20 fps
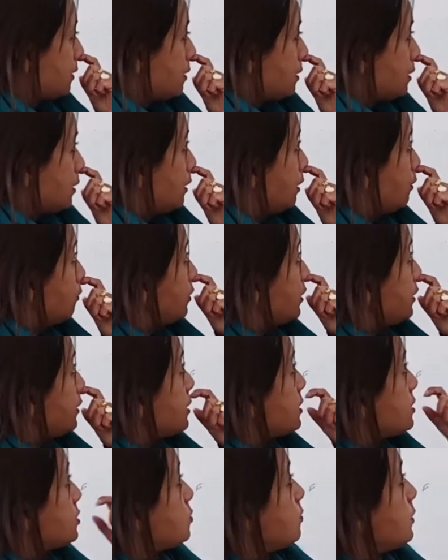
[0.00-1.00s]
Now, with
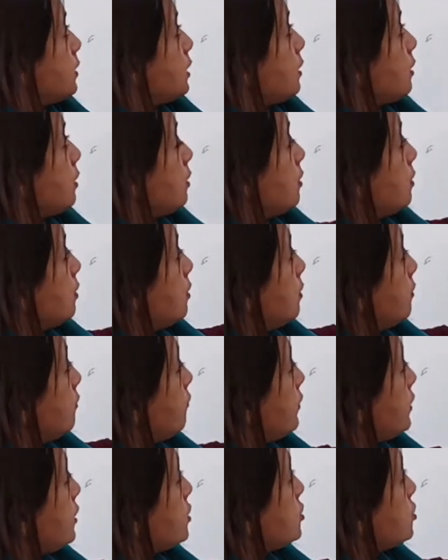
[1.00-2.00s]
this, we
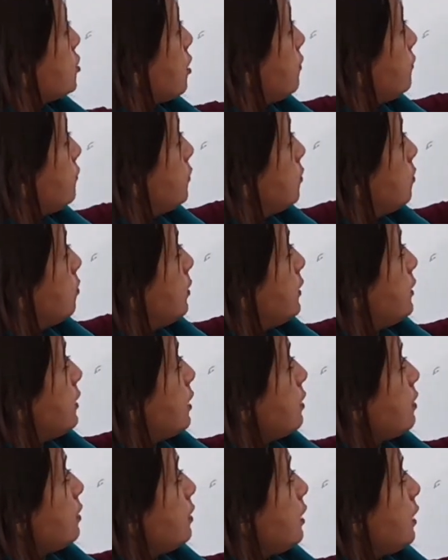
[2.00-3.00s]
finish off with
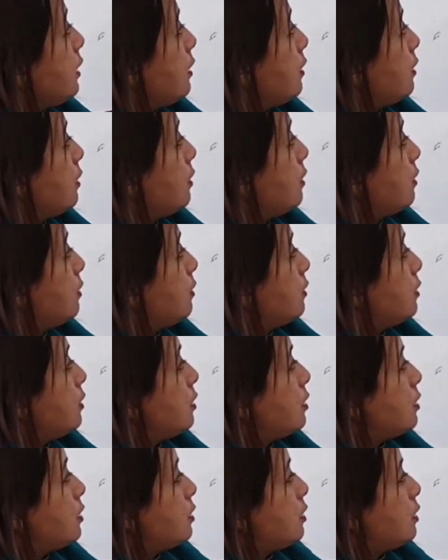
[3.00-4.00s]
the
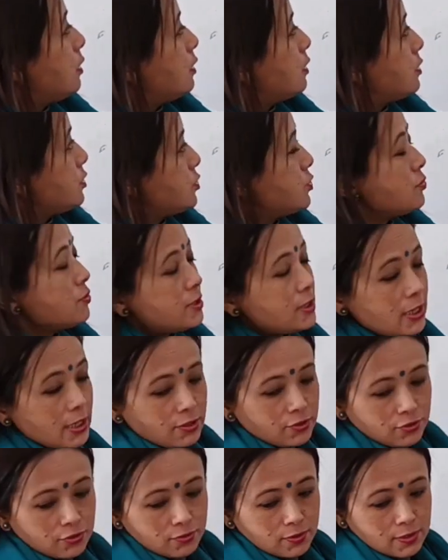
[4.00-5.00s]

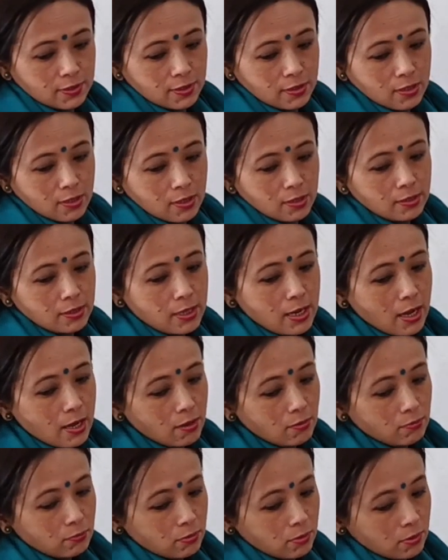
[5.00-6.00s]
associations.
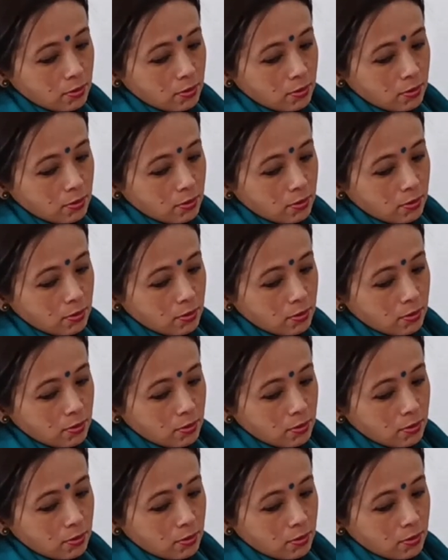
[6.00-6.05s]
Now,